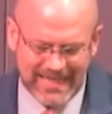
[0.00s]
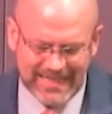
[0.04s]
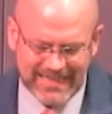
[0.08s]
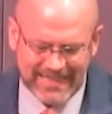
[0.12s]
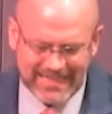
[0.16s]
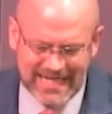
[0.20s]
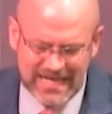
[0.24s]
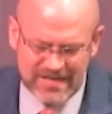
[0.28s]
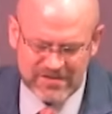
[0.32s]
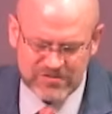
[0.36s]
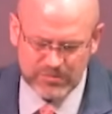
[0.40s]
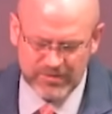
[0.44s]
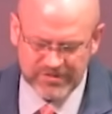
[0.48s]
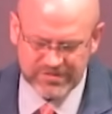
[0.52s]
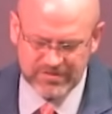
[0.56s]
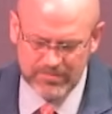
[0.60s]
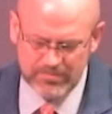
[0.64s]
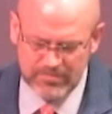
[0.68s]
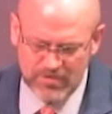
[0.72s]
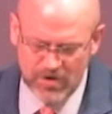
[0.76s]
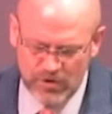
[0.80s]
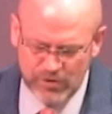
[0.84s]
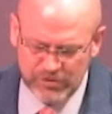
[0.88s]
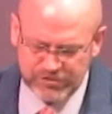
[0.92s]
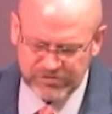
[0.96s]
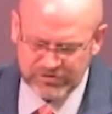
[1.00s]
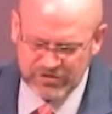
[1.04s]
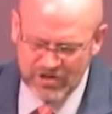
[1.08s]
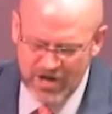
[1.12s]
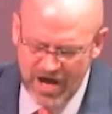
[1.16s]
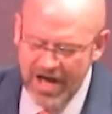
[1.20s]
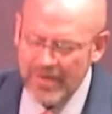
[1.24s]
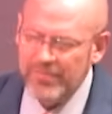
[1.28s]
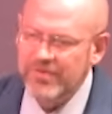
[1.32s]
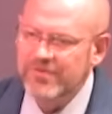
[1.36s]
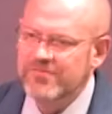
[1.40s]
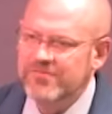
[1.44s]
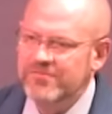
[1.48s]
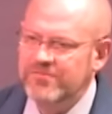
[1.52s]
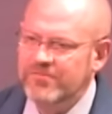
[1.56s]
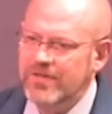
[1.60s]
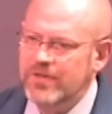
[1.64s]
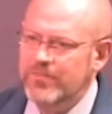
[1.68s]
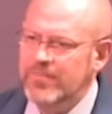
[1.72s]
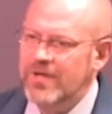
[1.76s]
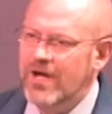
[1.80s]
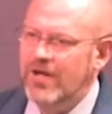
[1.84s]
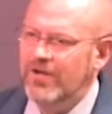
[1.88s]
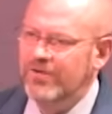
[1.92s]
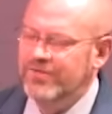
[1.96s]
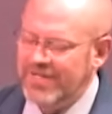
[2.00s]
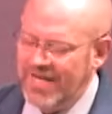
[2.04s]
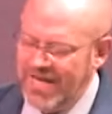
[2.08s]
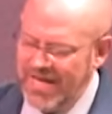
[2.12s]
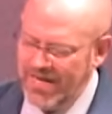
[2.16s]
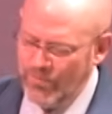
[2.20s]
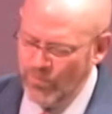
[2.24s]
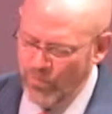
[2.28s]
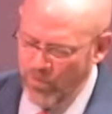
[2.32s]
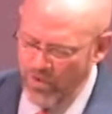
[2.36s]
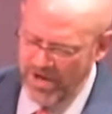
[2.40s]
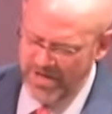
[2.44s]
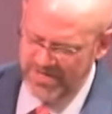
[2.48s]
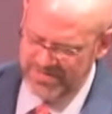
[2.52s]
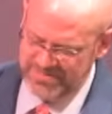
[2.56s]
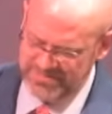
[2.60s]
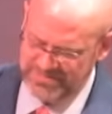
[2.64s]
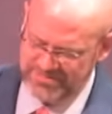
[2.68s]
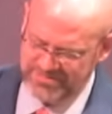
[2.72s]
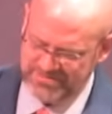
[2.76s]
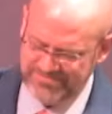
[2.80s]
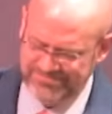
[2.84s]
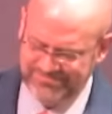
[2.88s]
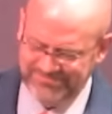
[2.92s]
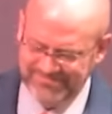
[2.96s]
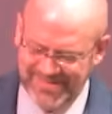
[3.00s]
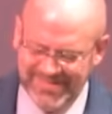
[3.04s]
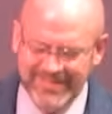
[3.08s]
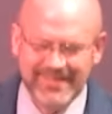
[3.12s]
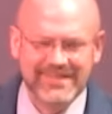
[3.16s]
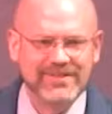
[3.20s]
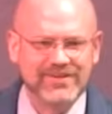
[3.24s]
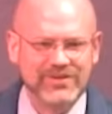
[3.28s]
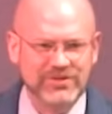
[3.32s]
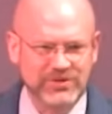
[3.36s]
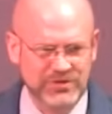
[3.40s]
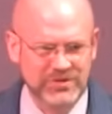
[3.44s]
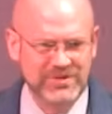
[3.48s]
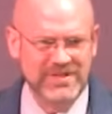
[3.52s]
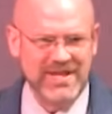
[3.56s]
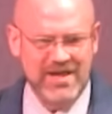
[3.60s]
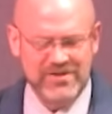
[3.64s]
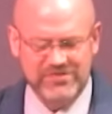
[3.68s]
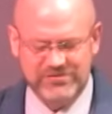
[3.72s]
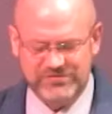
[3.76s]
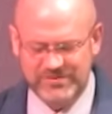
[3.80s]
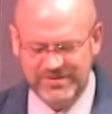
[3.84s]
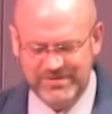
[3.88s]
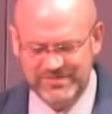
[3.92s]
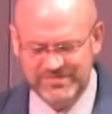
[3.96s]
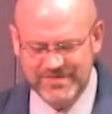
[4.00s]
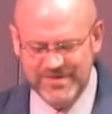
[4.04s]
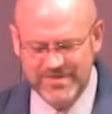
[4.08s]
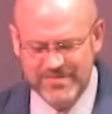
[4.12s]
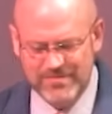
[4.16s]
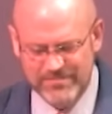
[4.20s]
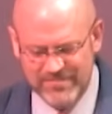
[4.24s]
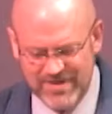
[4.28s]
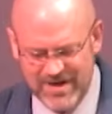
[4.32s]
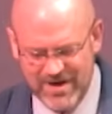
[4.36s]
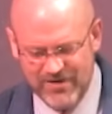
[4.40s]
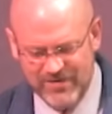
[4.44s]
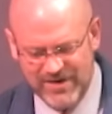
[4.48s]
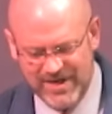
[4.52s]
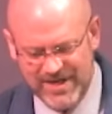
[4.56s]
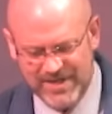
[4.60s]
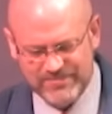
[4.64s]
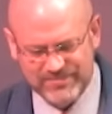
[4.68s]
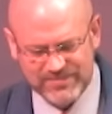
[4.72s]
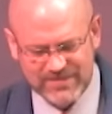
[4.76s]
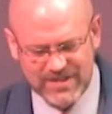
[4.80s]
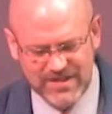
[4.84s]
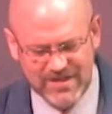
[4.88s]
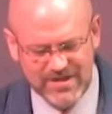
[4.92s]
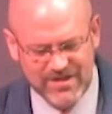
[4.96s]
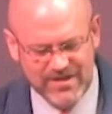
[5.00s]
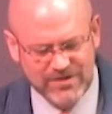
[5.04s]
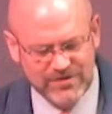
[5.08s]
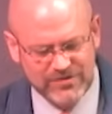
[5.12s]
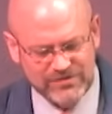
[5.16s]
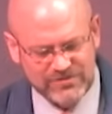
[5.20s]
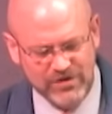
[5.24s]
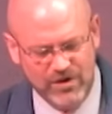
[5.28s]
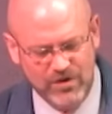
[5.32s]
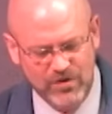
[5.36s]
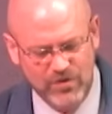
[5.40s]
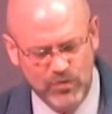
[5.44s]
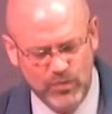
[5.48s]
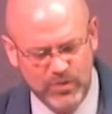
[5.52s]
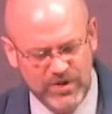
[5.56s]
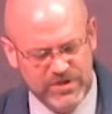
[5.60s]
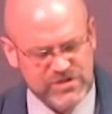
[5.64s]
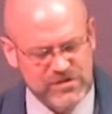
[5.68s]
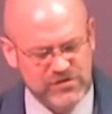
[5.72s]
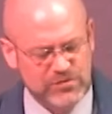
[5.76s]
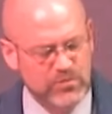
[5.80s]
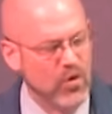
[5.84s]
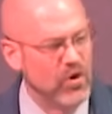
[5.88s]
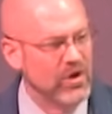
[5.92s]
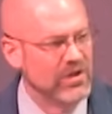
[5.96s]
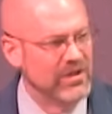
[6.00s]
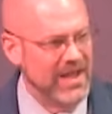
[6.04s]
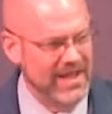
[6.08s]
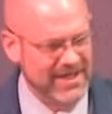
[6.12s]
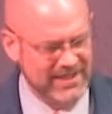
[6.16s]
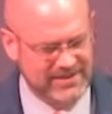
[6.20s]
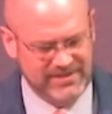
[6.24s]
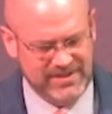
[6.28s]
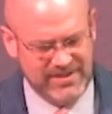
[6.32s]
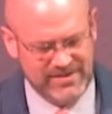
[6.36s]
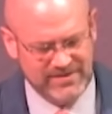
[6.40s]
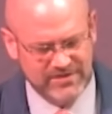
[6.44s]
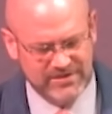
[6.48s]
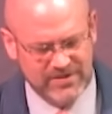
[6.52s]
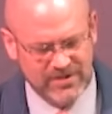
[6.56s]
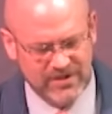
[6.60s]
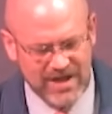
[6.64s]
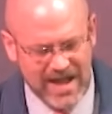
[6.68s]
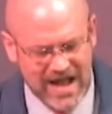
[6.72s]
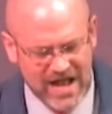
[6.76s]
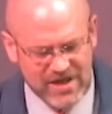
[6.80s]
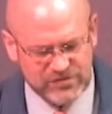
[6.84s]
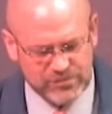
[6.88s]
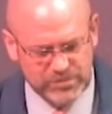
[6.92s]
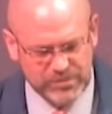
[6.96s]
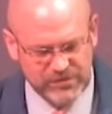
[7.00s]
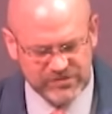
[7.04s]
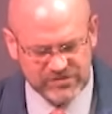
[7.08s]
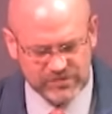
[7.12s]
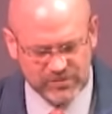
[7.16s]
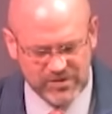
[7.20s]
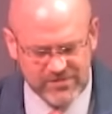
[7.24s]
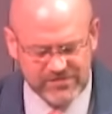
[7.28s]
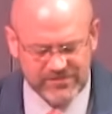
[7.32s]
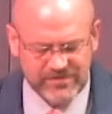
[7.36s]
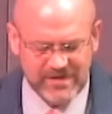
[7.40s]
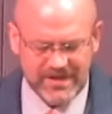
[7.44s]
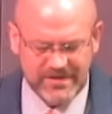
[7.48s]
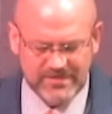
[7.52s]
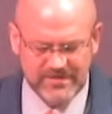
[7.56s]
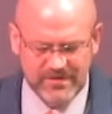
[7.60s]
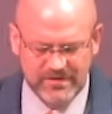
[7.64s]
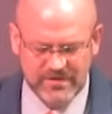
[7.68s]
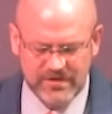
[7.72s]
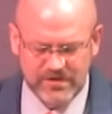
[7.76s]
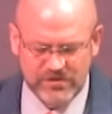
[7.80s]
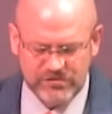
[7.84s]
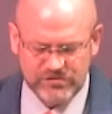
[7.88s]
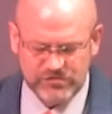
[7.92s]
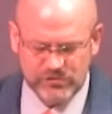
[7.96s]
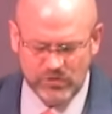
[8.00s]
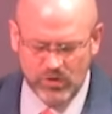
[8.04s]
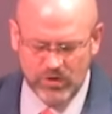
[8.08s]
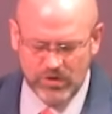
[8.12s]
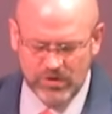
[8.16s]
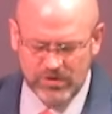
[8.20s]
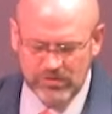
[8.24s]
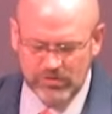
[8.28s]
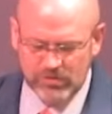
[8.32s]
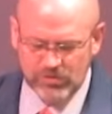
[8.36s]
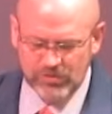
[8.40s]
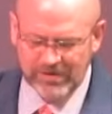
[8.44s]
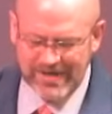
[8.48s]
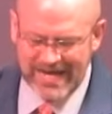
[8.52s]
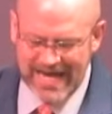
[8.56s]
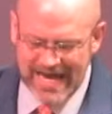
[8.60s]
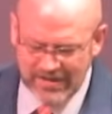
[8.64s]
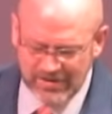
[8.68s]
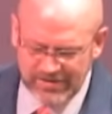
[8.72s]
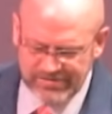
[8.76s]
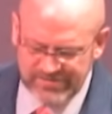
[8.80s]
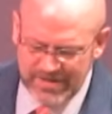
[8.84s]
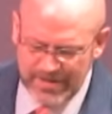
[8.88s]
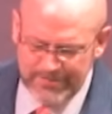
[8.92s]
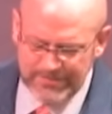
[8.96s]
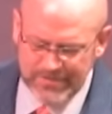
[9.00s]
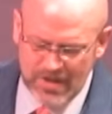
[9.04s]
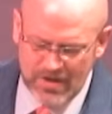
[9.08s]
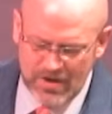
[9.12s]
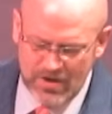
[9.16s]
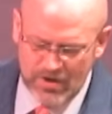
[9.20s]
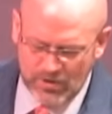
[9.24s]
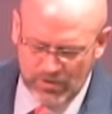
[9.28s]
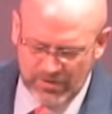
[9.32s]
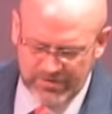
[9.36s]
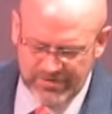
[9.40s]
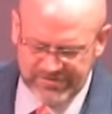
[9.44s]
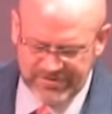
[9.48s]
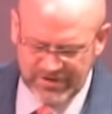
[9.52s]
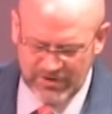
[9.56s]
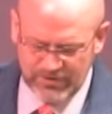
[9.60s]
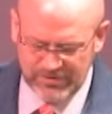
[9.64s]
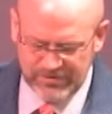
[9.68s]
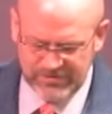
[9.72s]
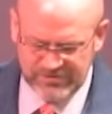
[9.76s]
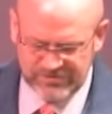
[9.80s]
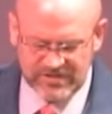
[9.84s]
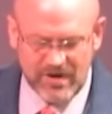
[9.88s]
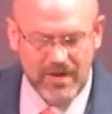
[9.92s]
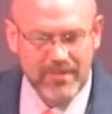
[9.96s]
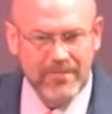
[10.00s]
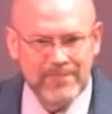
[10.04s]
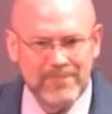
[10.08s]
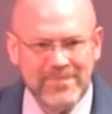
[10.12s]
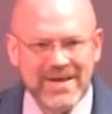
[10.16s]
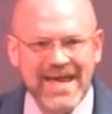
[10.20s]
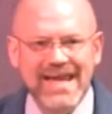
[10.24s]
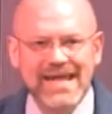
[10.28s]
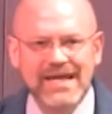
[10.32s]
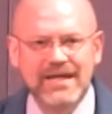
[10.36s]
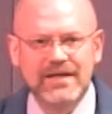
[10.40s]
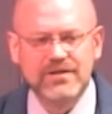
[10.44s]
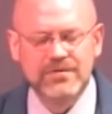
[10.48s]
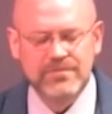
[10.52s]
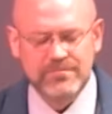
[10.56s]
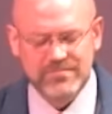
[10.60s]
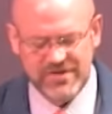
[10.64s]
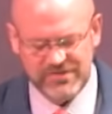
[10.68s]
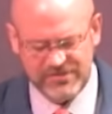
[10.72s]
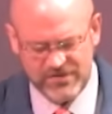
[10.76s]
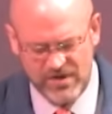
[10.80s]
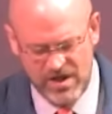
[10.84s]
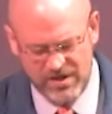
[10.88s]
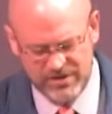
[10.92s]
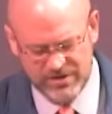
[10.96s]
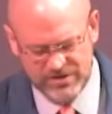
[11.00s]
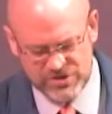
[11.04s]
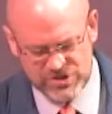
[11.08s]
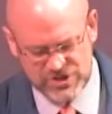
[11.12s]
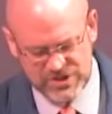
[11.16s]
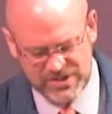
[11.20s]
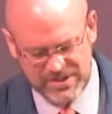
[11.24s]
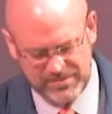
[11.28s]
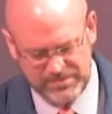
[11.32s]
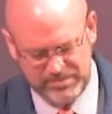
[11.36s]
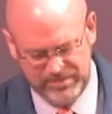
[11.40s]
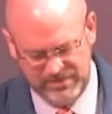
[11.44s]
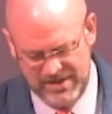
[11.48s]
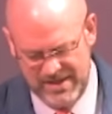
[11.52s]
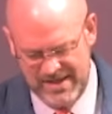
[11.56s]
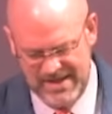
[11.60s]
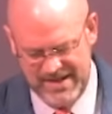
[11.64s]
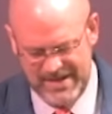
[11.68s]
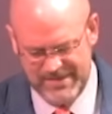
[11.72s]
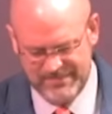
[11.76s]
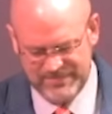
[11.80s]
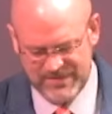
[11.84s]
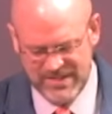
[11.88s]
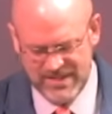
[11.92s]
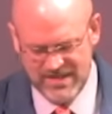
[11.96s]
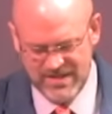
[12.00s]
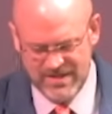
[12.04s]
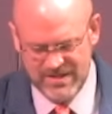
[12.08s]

And guess what the most common female name was? You guessed it, Mary. So, which is more likely, that the Gospels are reflecting the historical reality, or that there is some pagan mythology at play?